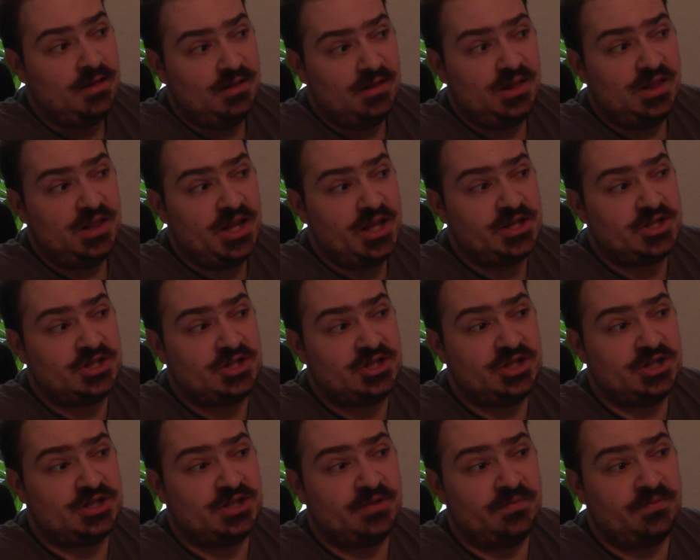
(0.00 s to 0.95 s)
Let's
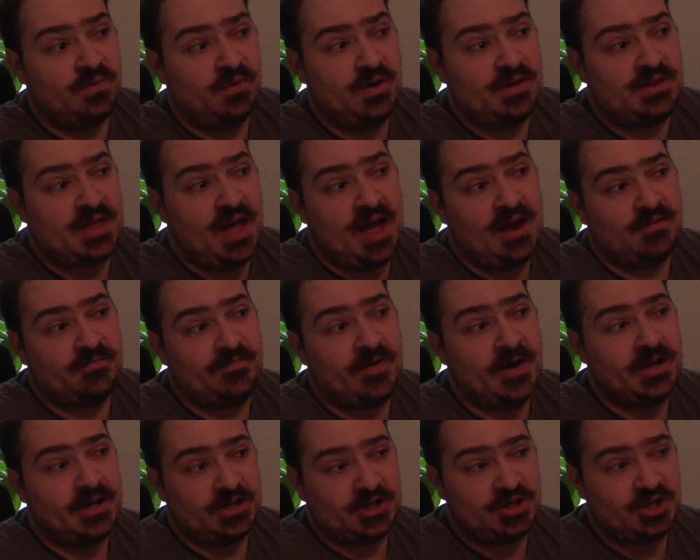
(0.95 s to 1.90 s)
just avoid that and
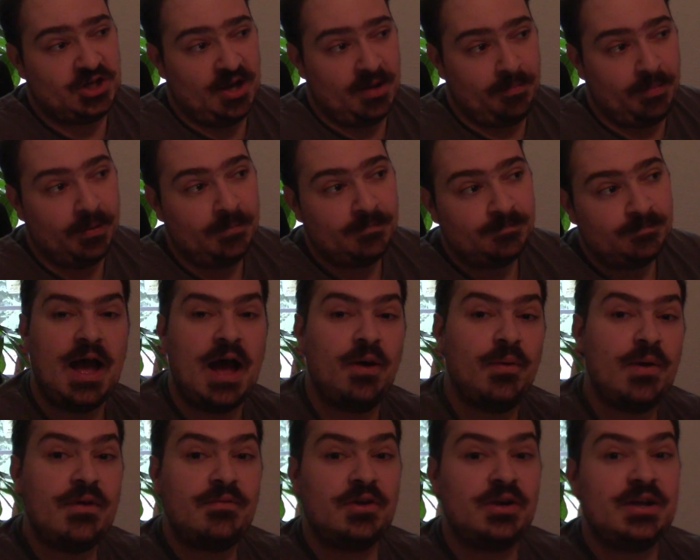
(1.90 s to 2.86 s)
find a ship.
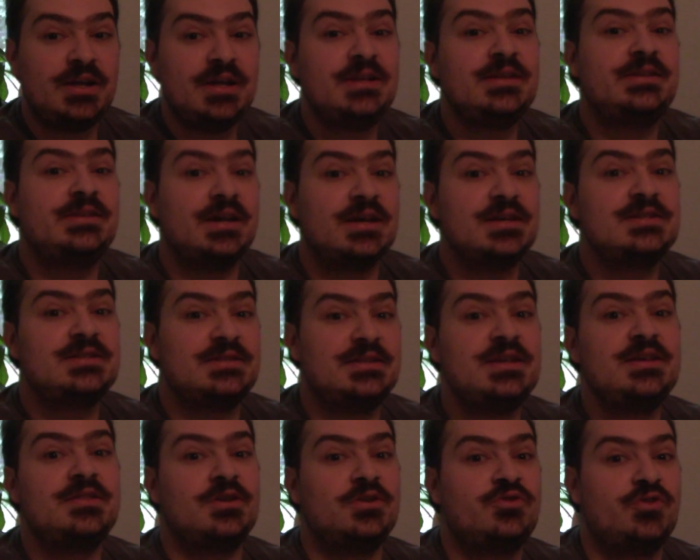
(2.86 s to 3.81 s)
However, he does
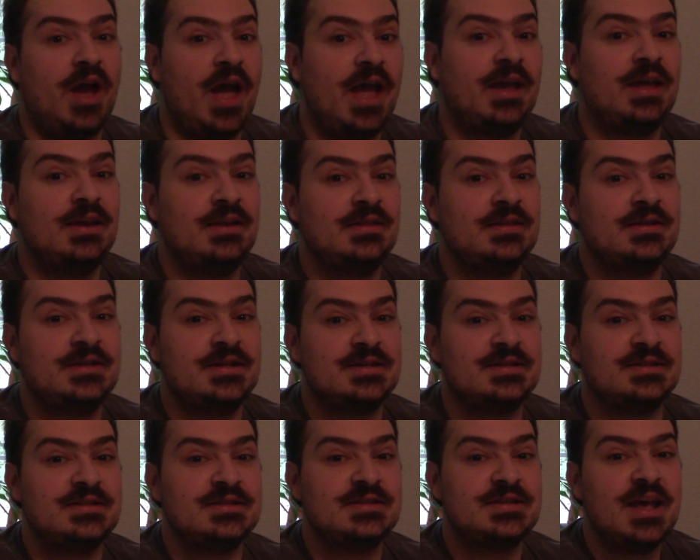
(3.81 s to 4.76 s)
see the dragon in the
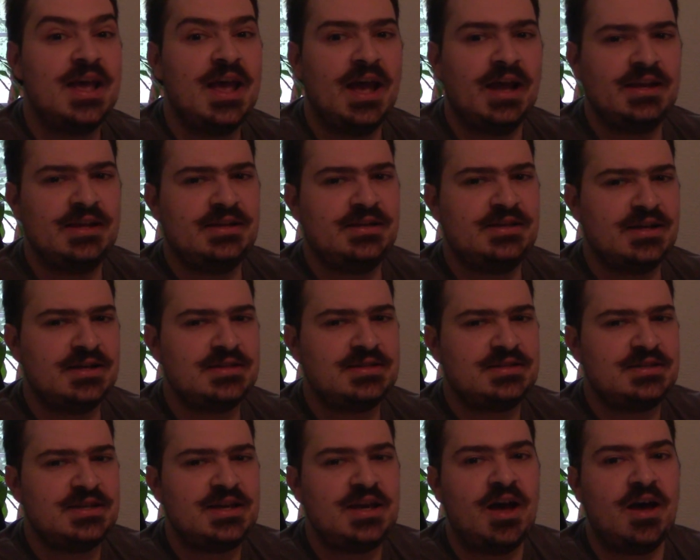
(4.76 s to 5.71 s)
distance, and he does
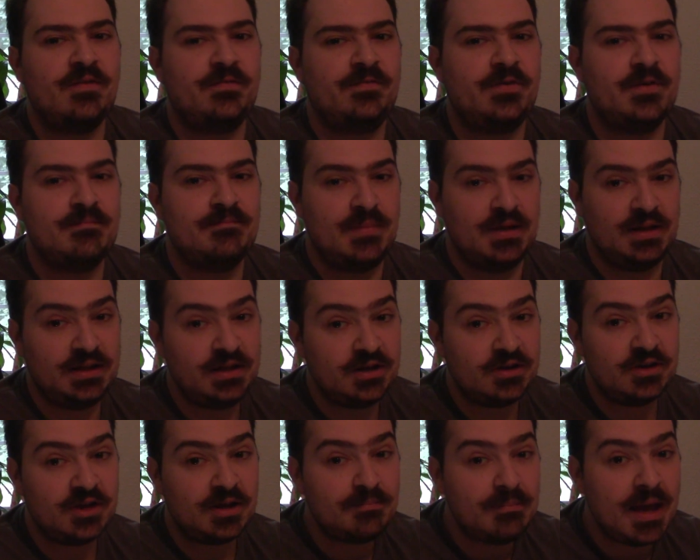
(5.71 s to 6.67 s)
see a
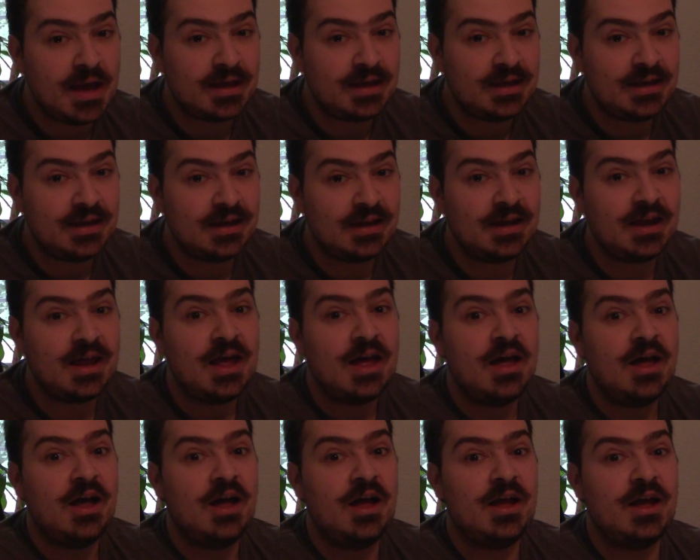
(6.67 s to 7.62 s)
familiar Namekian
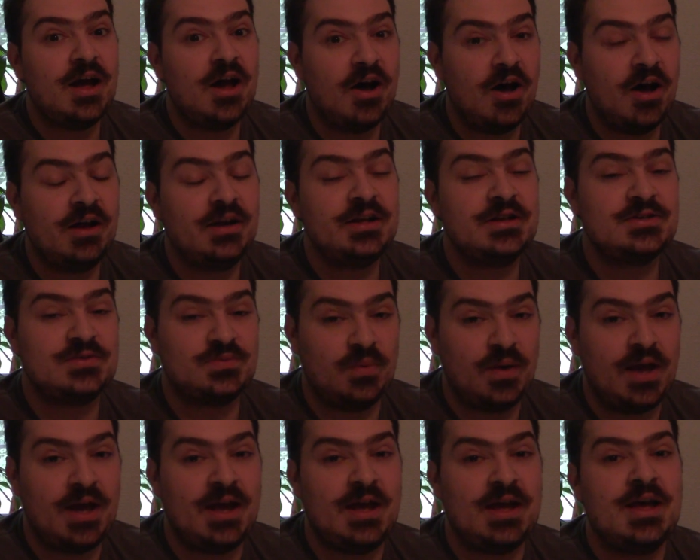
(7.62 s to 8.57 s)
on his
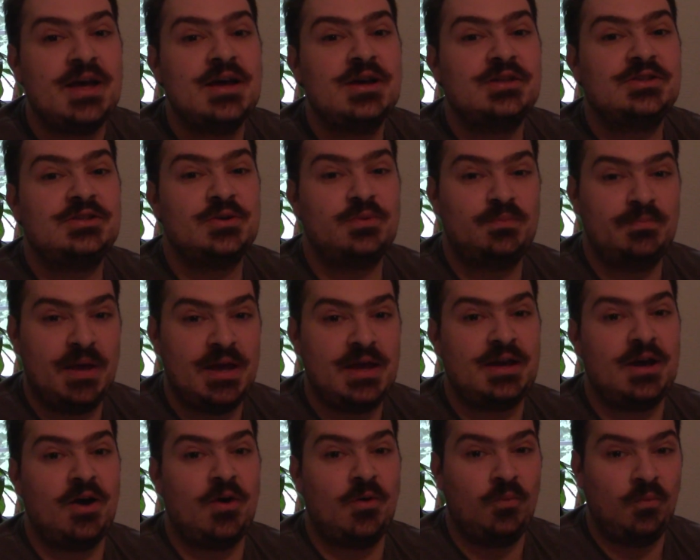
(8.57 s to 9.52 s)
way to
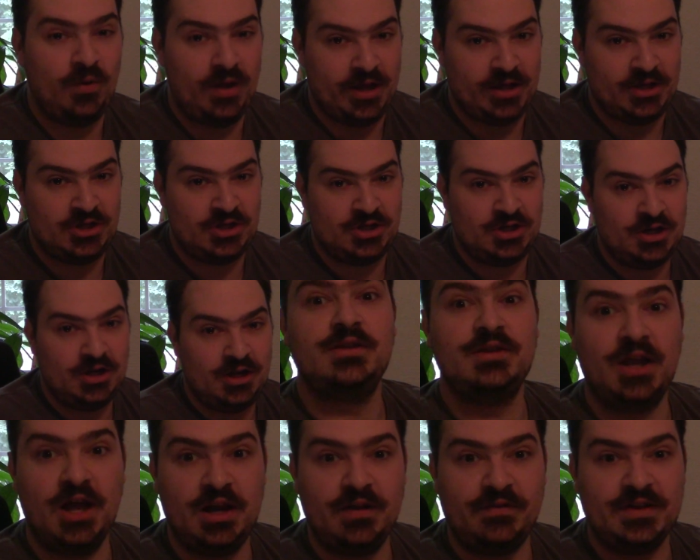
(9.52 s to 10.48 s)
make a wish.
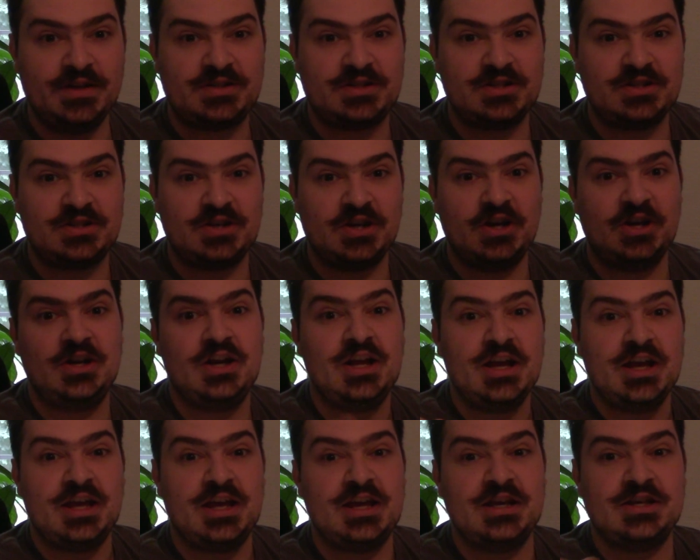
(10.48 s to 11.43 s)
None of his
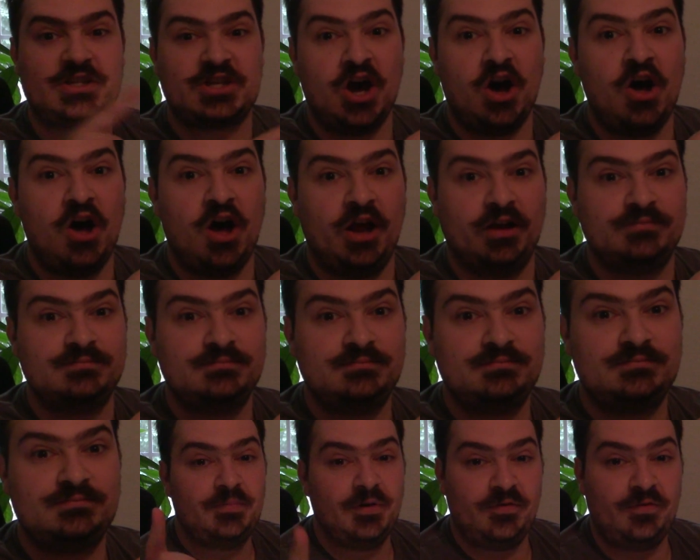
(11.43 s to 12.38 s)
concern, he's gone.
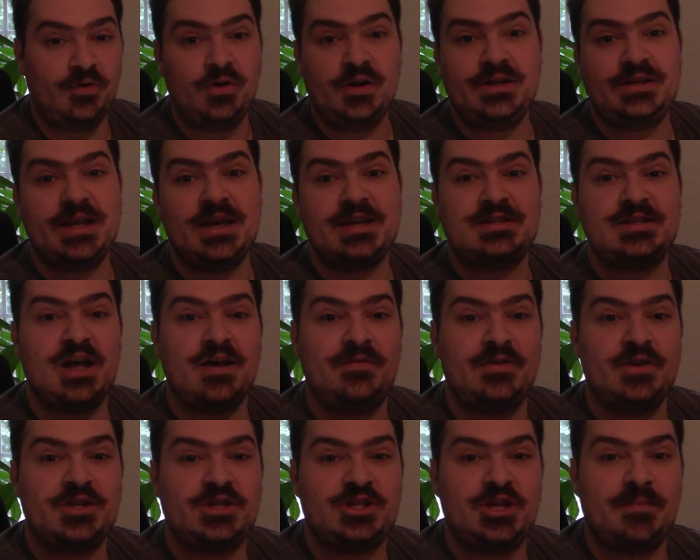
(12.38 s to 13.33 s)
Before he takes off
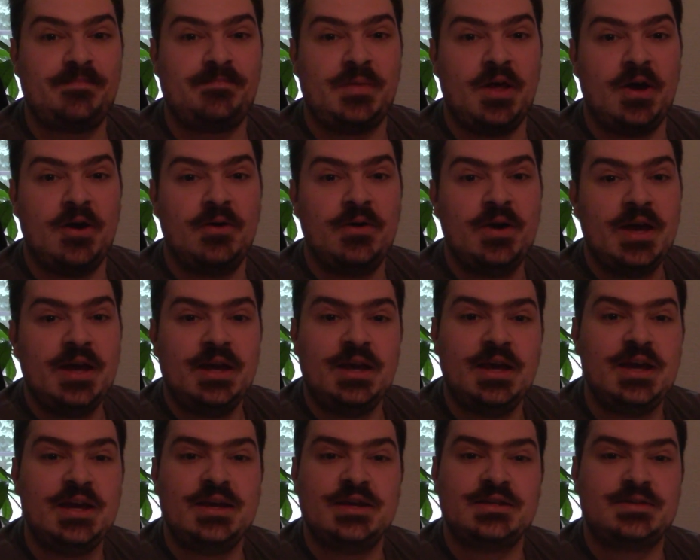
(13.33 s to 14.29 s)
in a ship though,
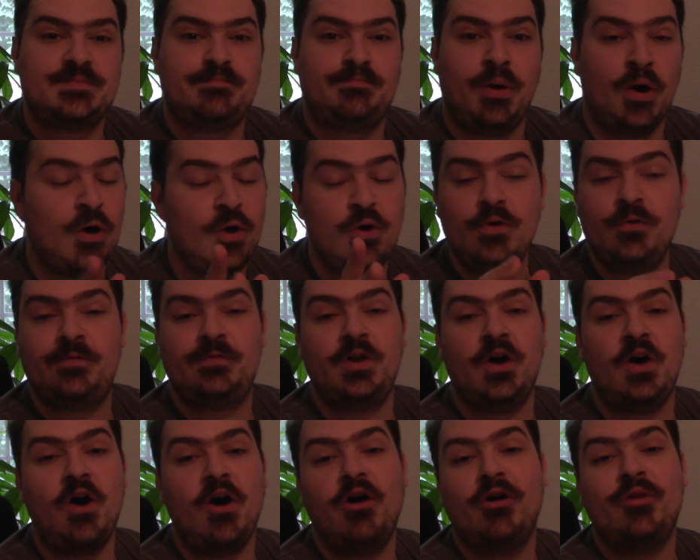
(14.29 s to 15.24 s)
he is
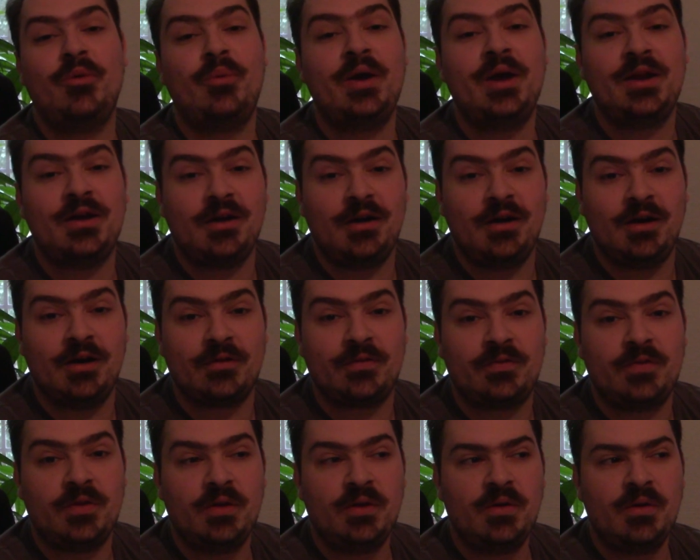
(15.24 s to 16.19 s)
poofed all the way to
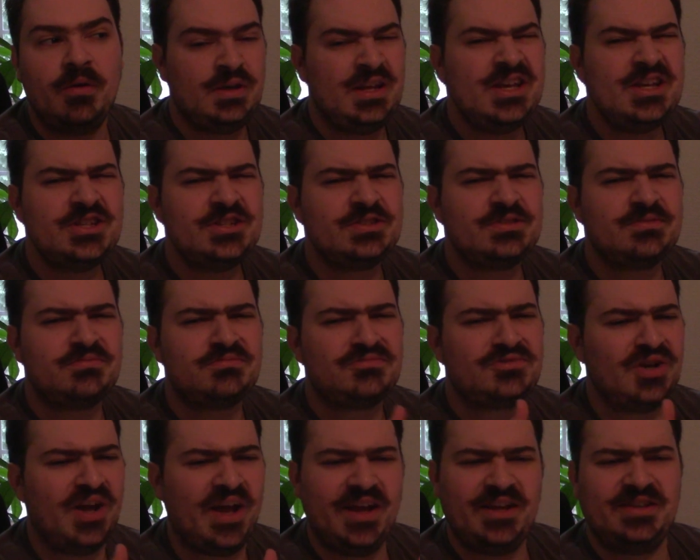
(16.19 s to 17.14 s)
Earth. He's
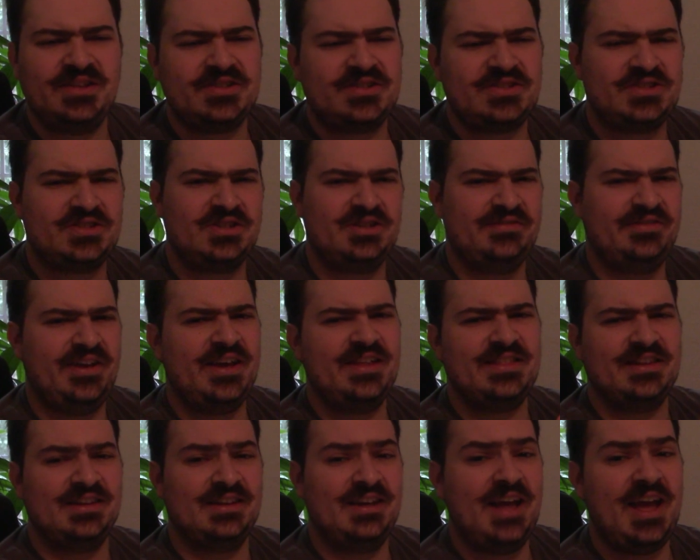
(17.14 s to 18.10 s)
trying to survey
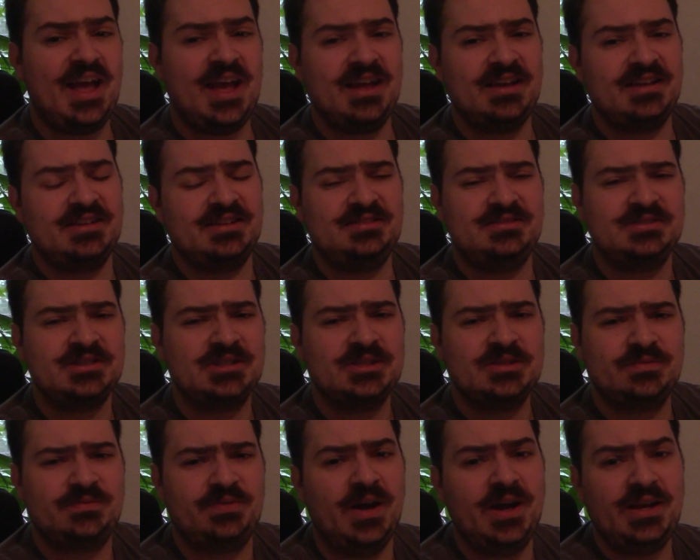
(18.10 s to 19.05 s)
the land and
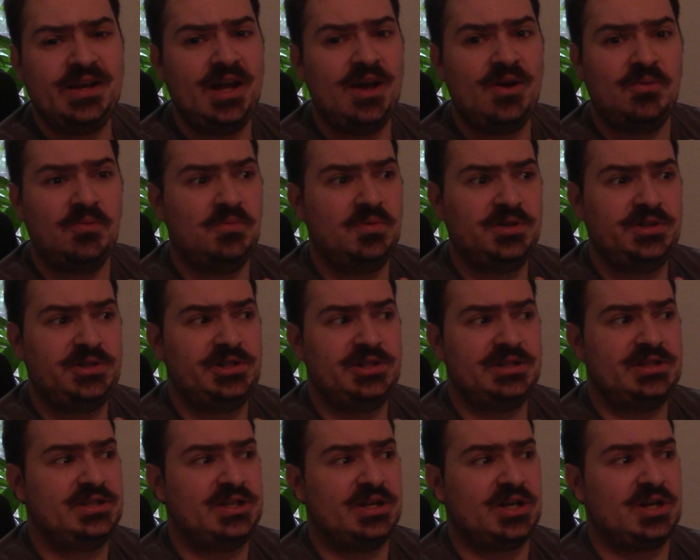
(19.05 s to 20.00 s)
find out what
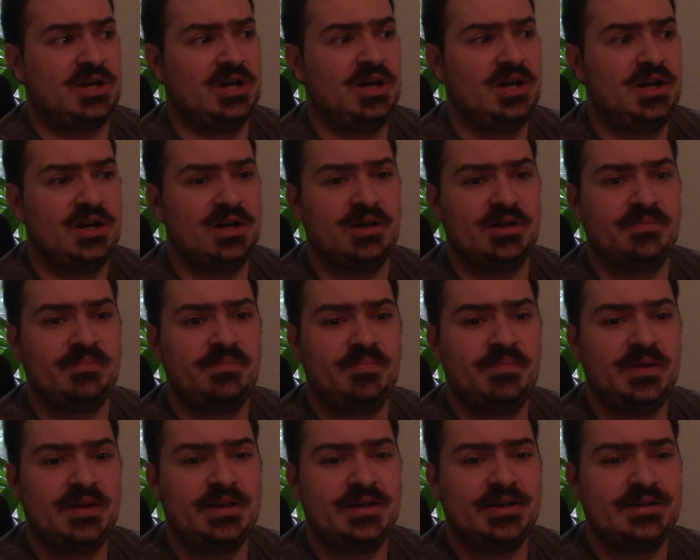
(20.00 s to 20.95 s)
just occurred,
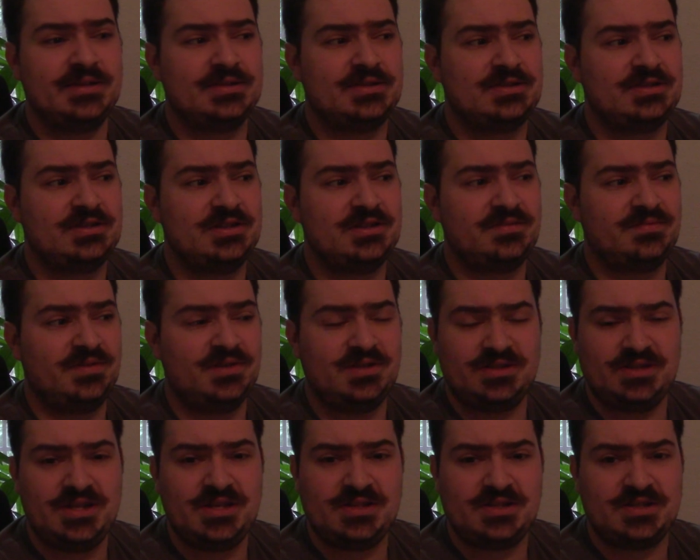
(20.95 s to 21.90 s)
because as far
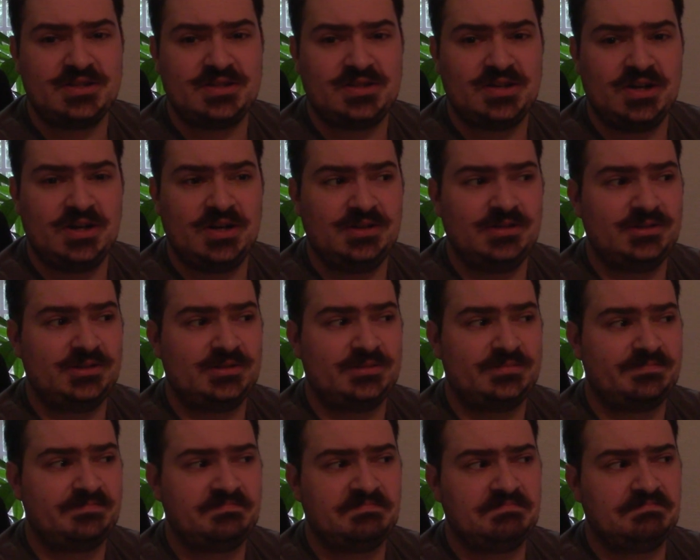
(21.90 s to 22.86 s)
as he's concerned,
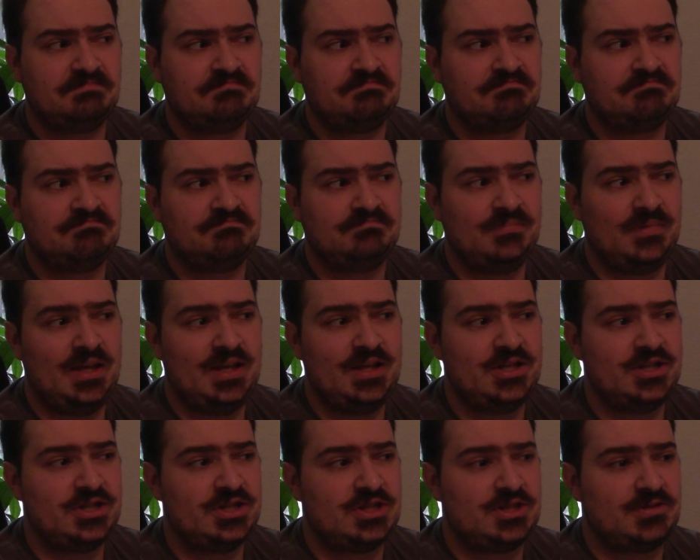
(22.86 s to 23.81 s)
he
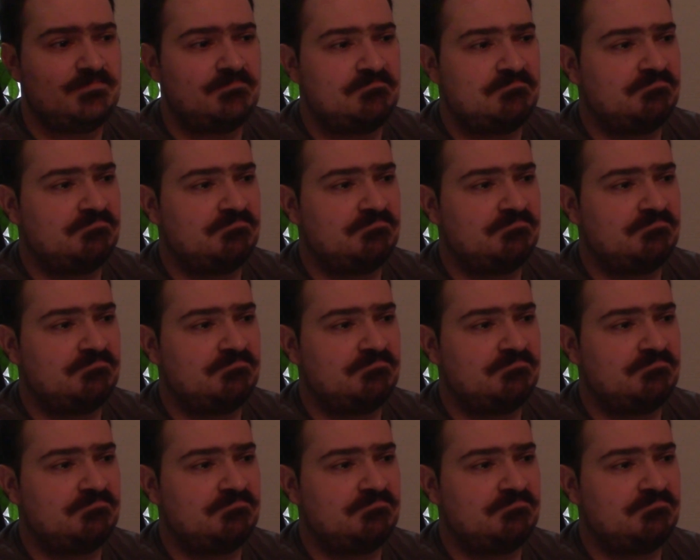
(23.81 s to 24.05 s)
just